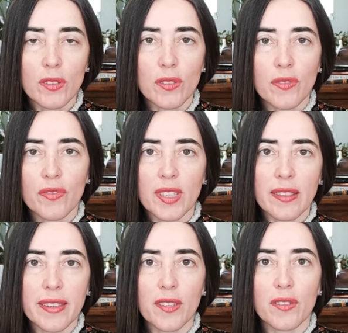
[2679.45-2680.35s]
do you feel
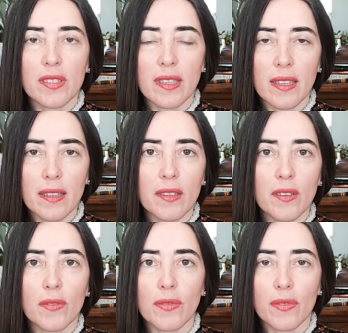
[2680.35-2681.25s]
that you're still a little